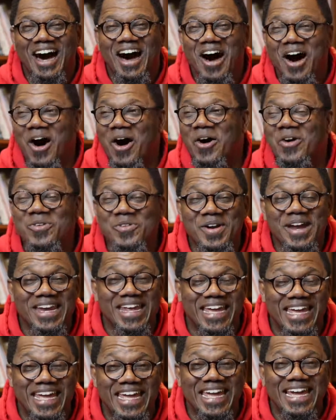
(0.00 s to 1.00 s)

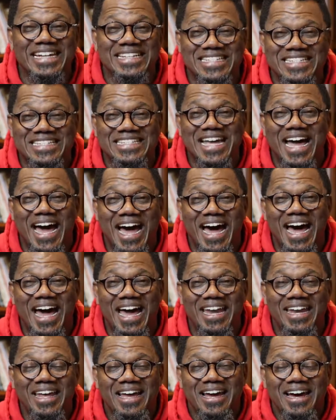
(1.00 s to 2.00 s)
already
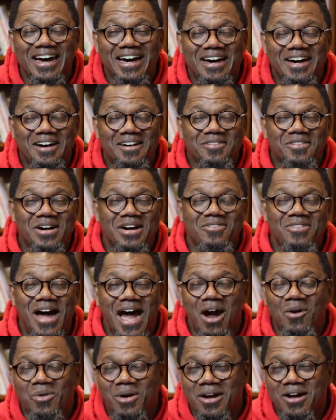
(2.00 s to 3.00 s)
inside of
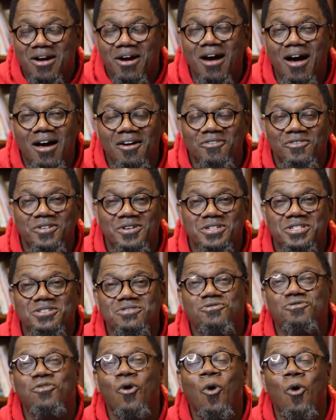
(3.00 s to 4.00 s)
our coffers
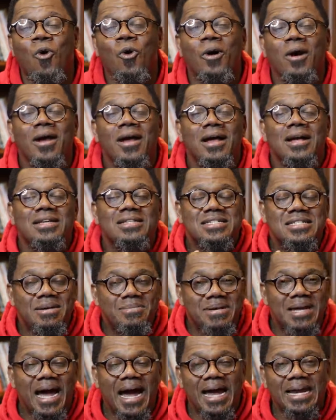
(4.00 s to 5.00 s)
for
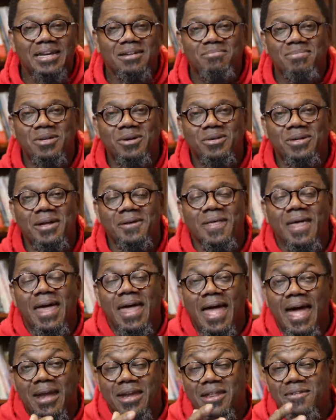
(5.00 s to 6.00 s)
some kind of building.
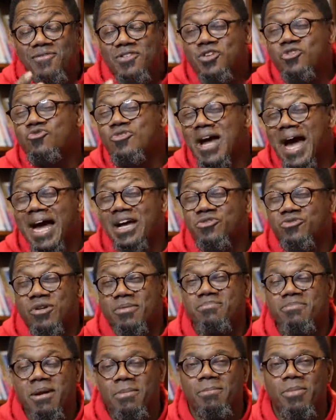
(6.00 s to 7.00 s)
And if you guys
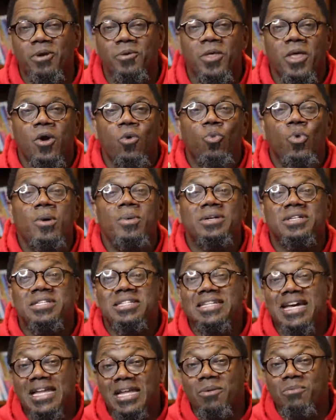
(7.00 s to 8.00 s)
remember, we were
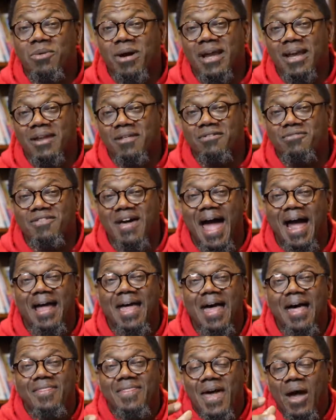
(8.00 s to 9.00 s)
celebrating the fact
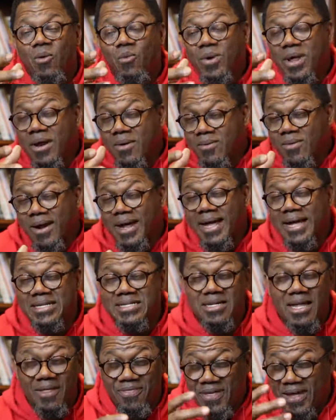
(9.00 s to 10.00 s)
that we
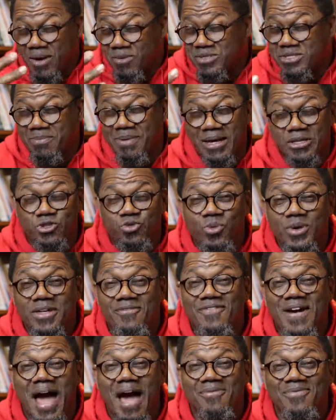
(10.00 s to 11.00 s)
raised, I think it was about
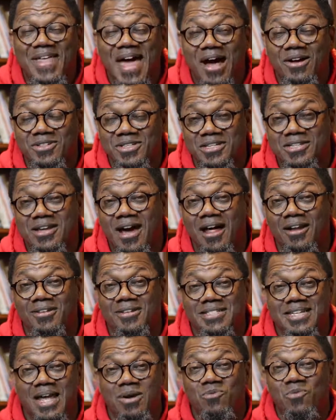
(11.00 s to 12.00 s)

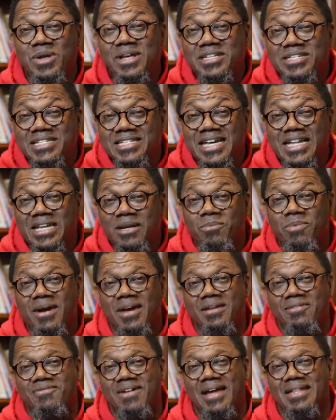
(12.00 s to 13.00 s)
$25,000, and we
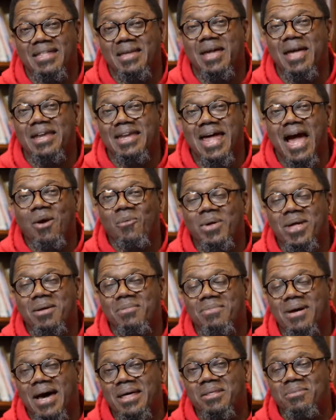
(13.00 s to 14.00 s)
celebrated the fact that, hey, now we
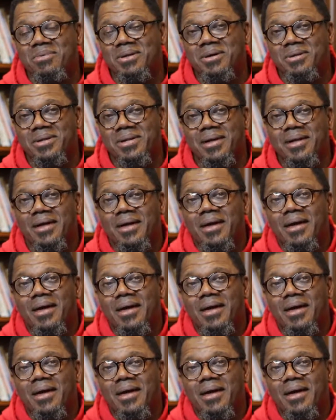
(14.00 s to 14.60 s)
can buy the building.